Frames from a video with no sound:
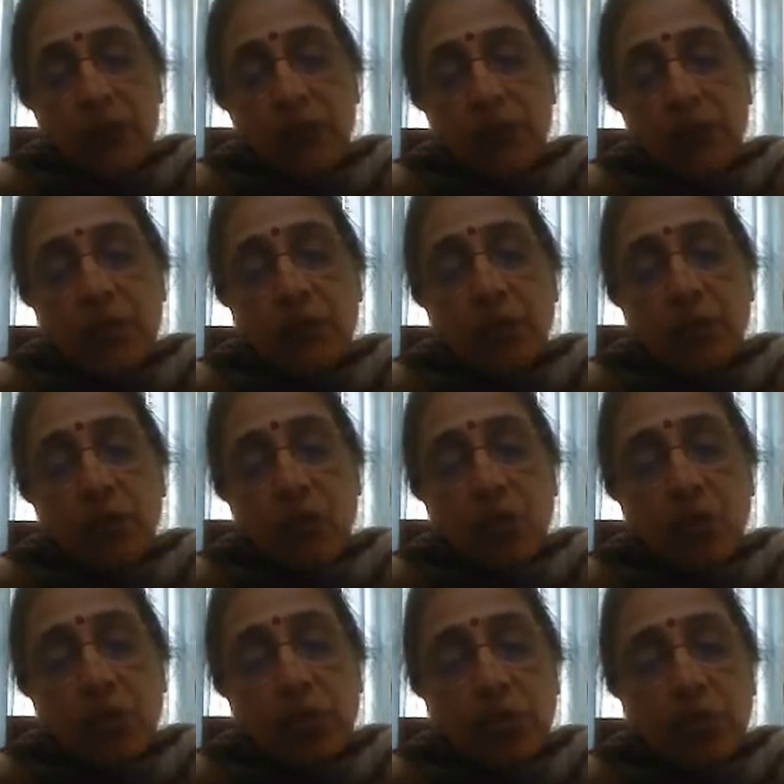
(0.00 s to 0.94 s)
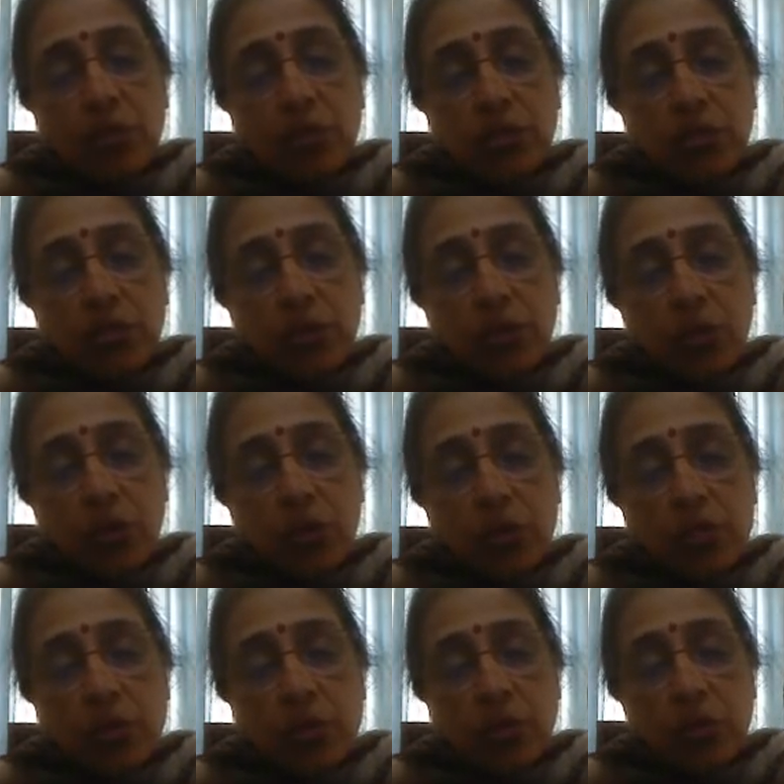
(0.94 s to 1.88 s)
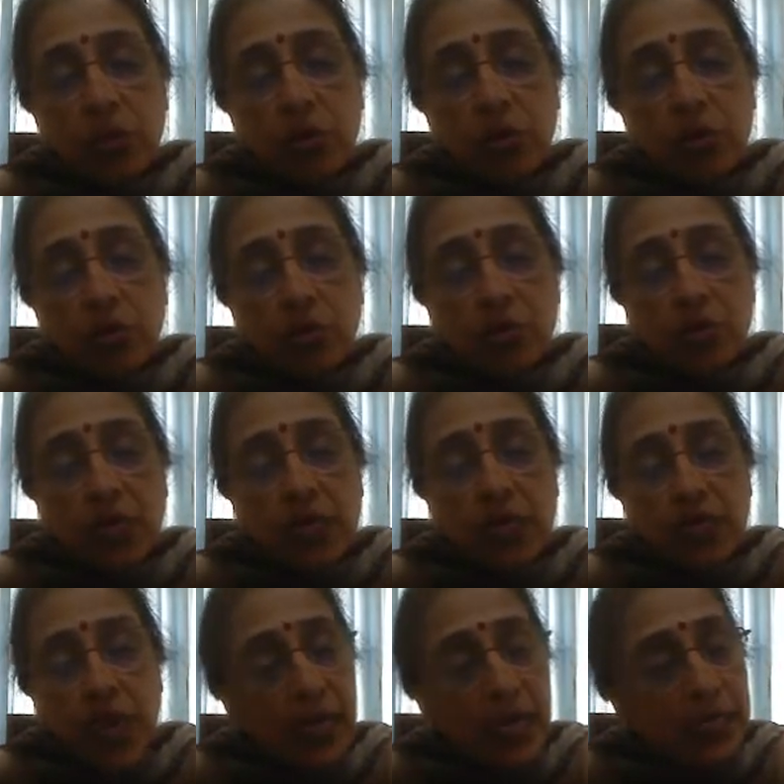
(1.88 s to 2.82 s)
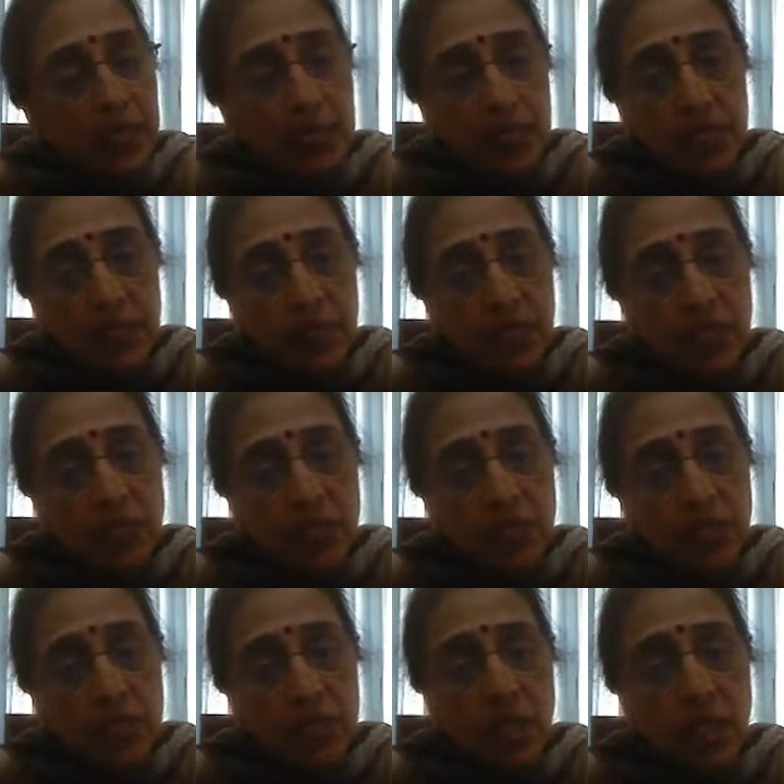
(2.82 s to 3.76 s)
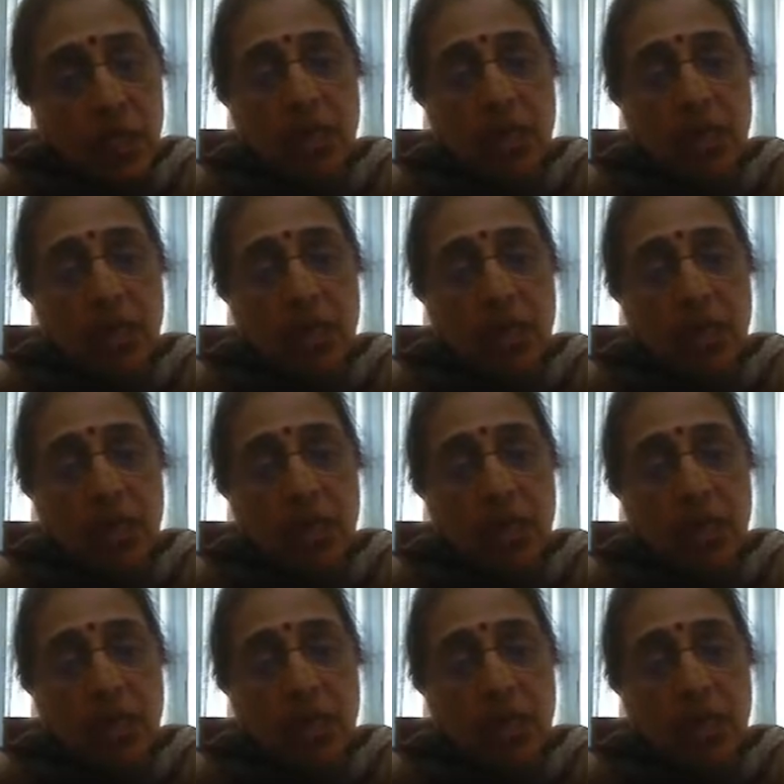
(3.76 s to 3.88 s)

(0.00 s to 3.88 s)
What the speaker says: we want to correspond to the identity matrix.